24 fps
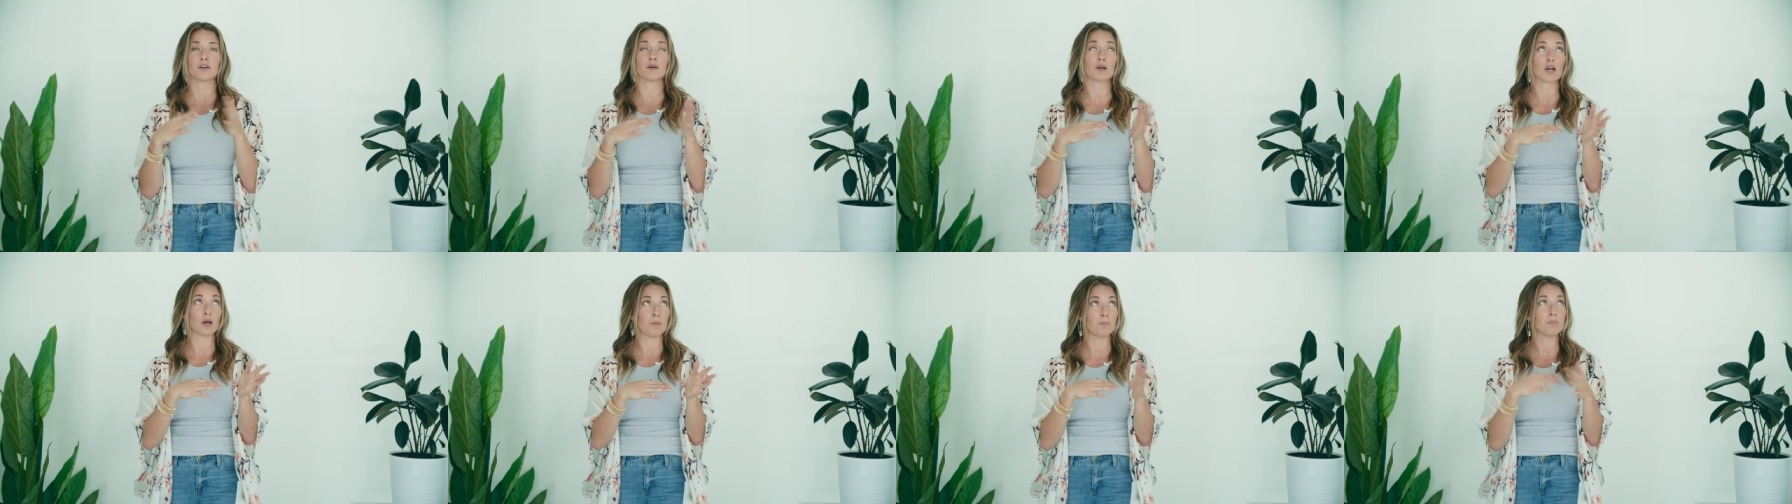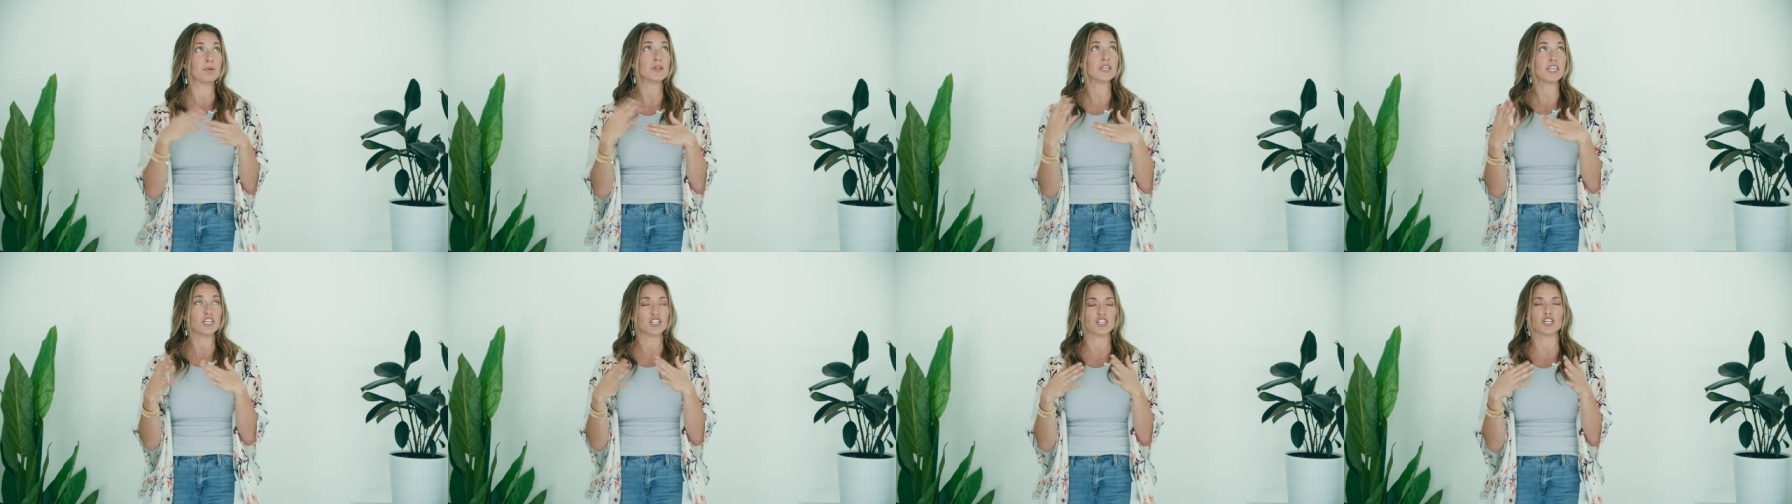
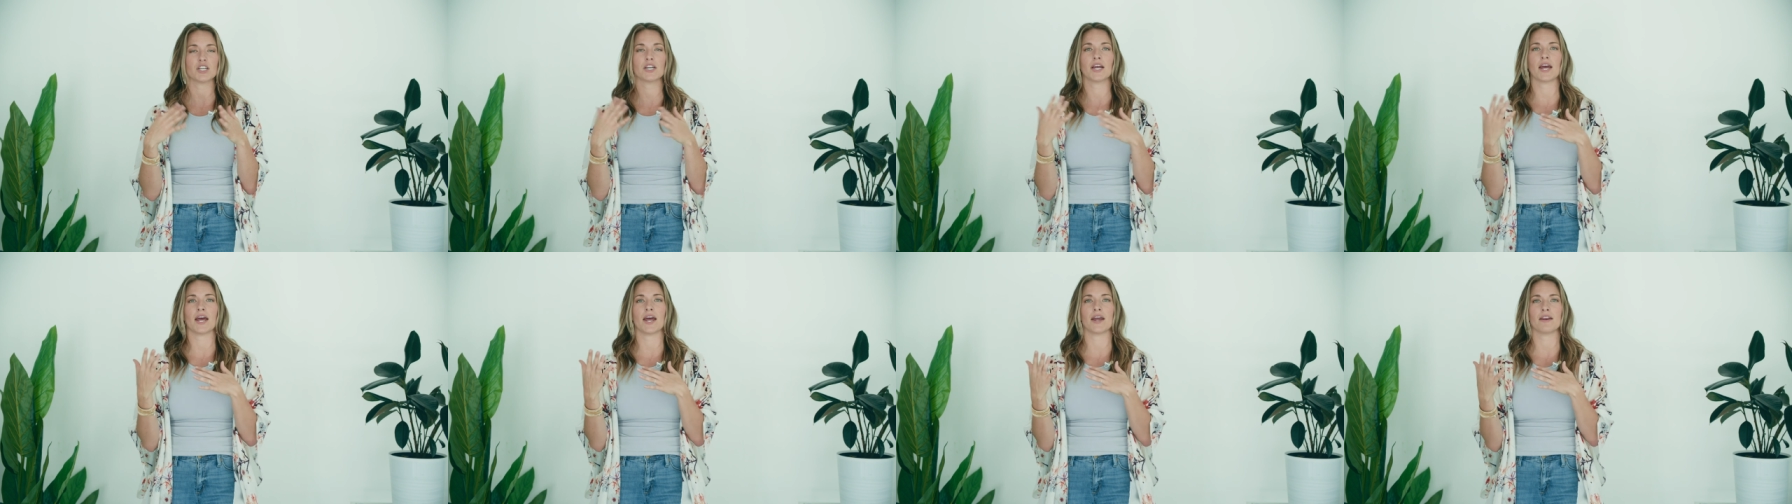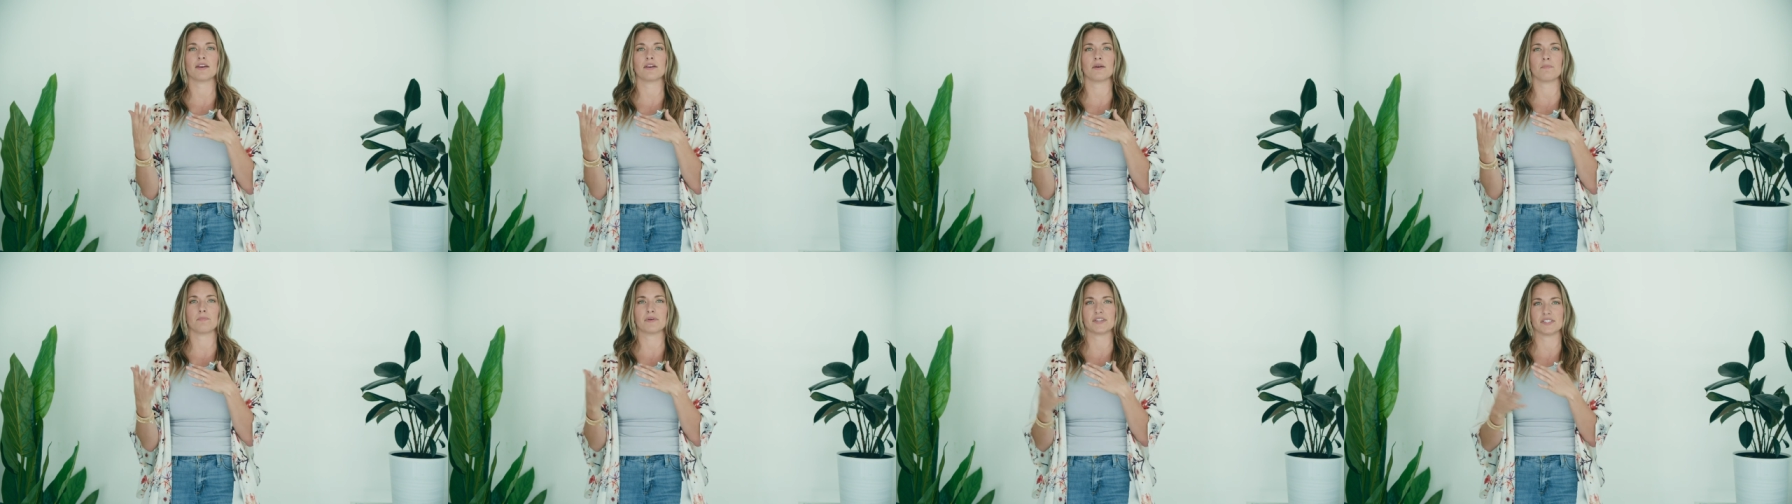completion
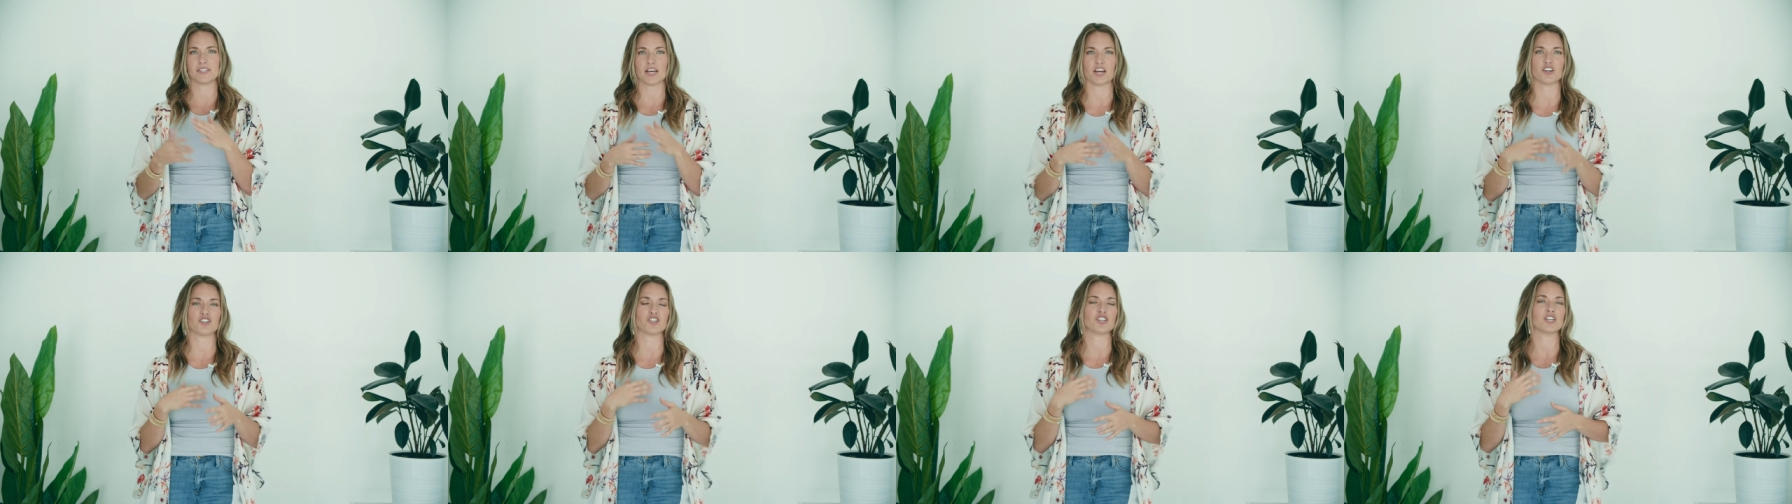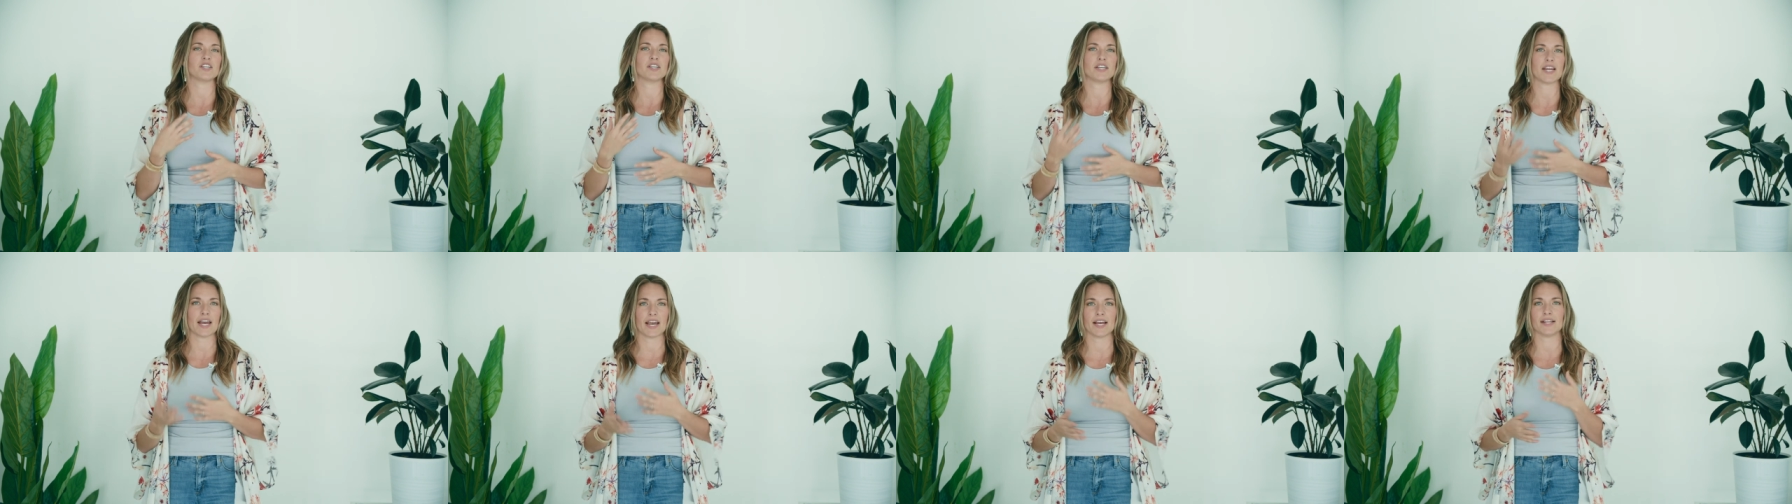and
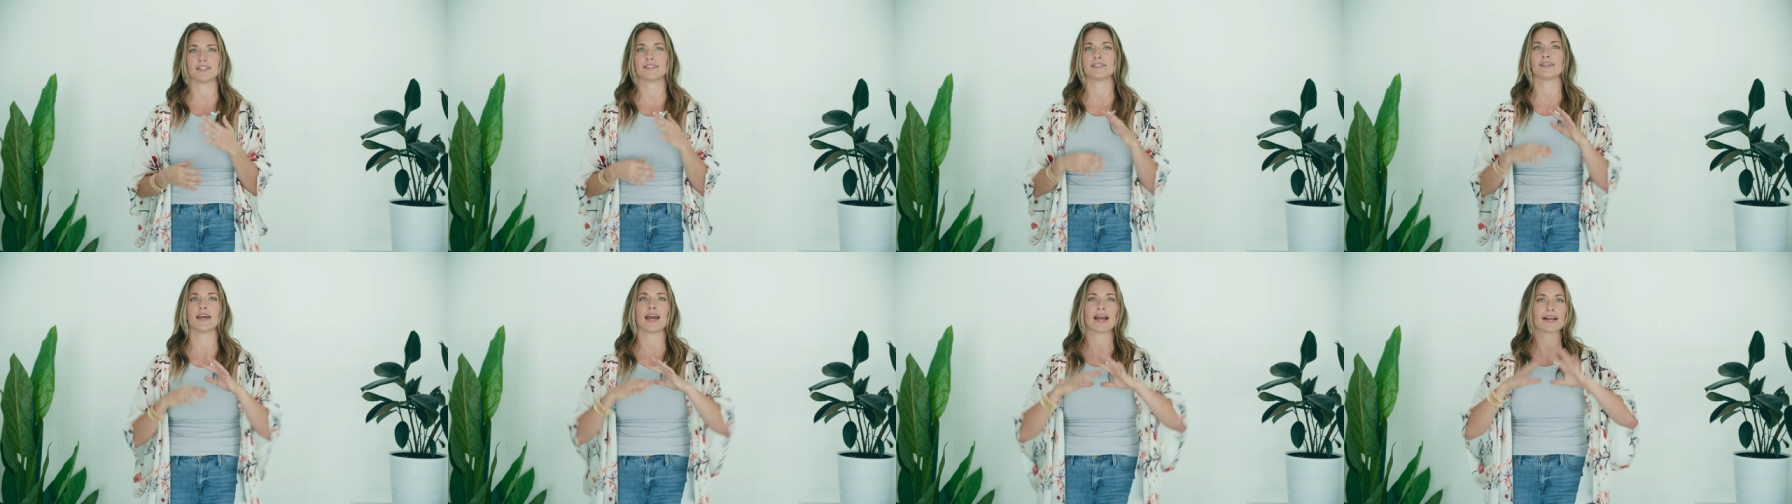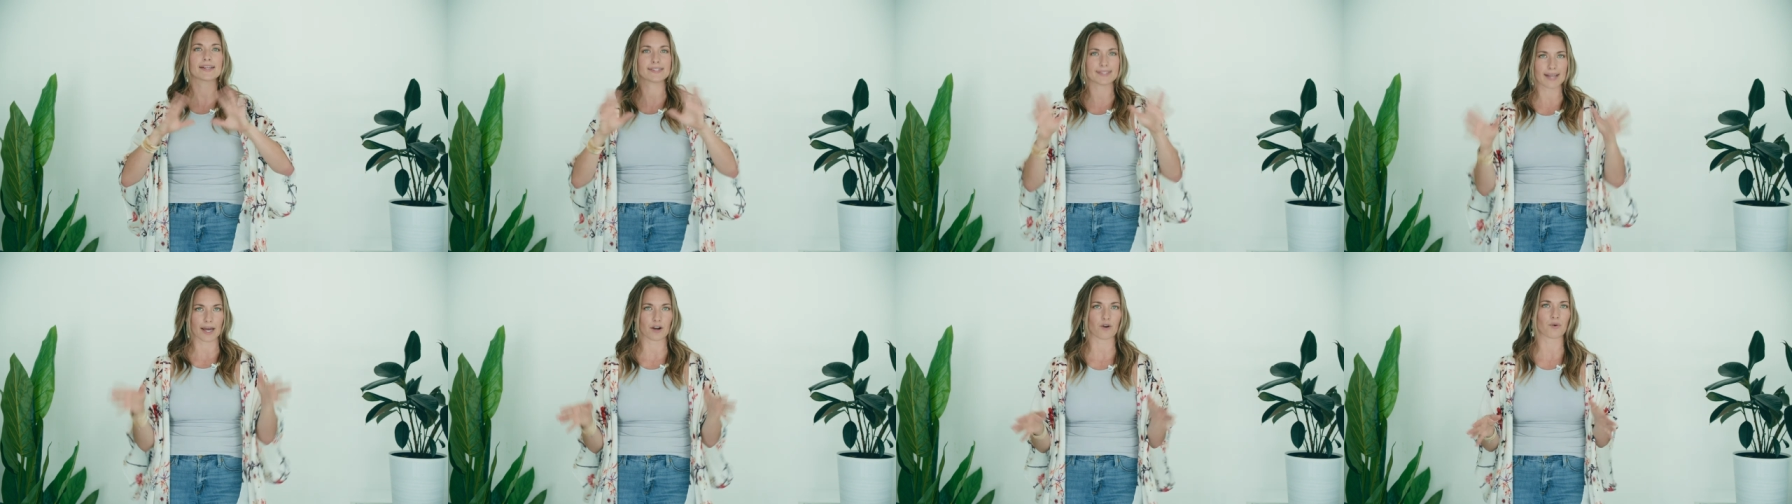possession dates
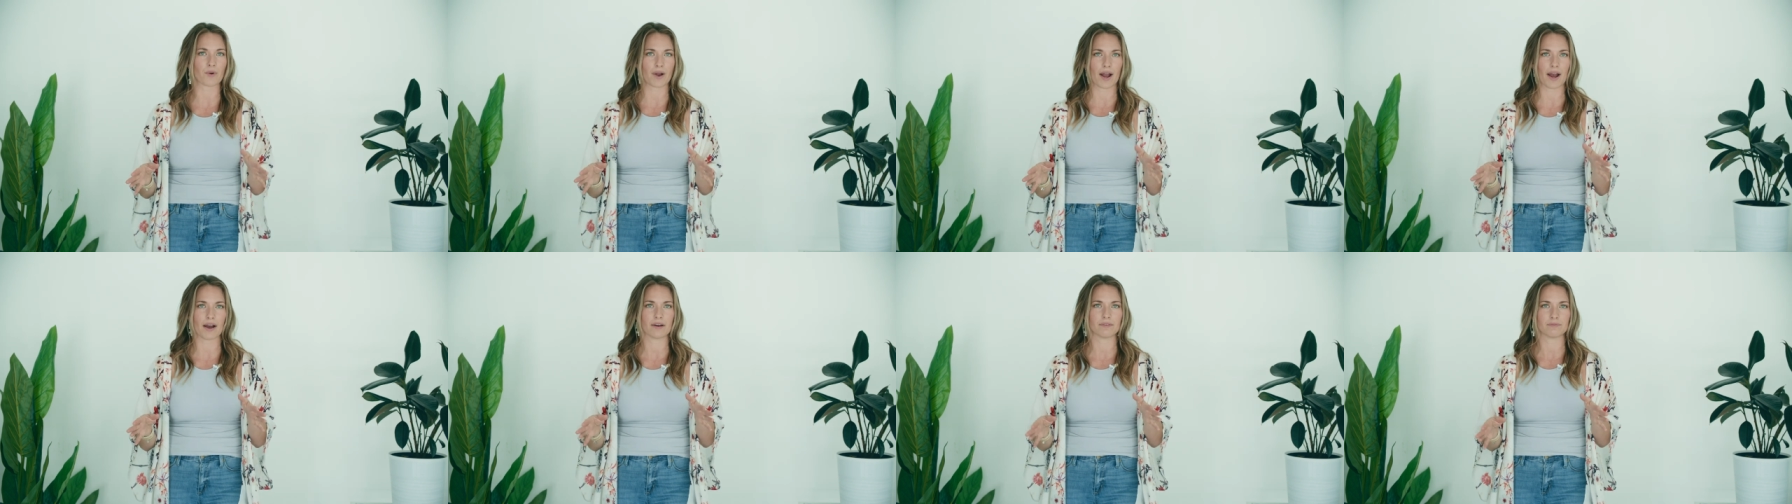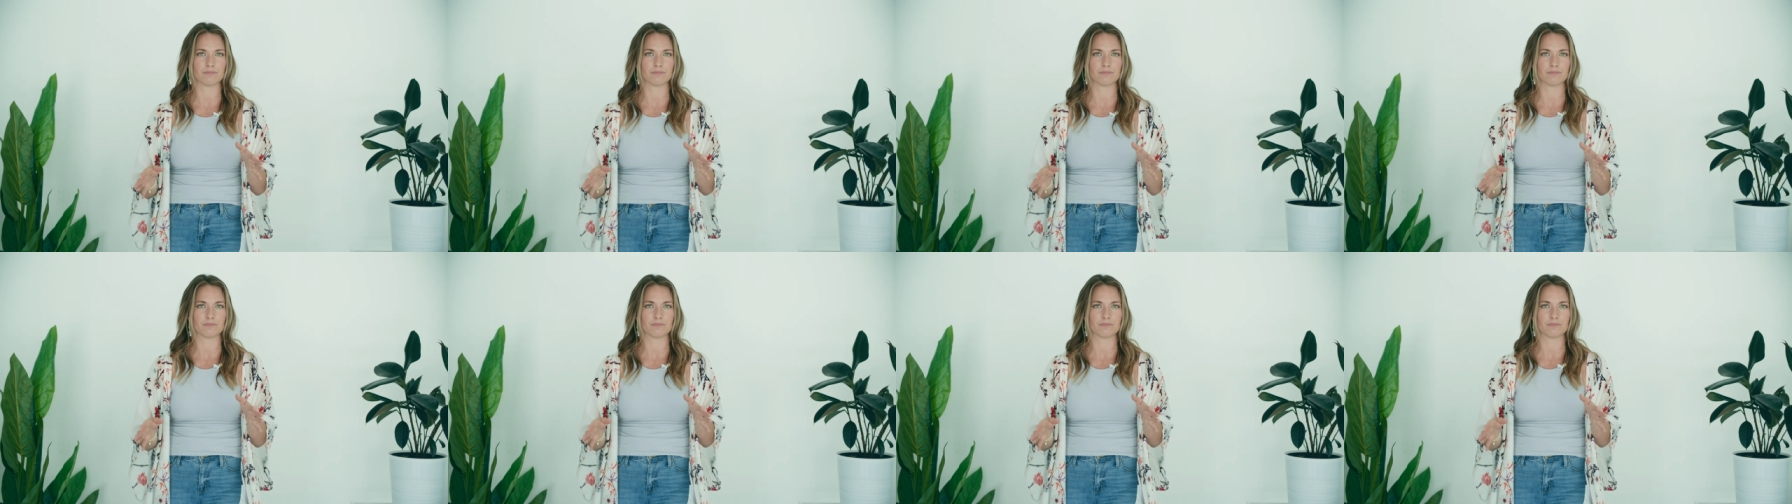etc.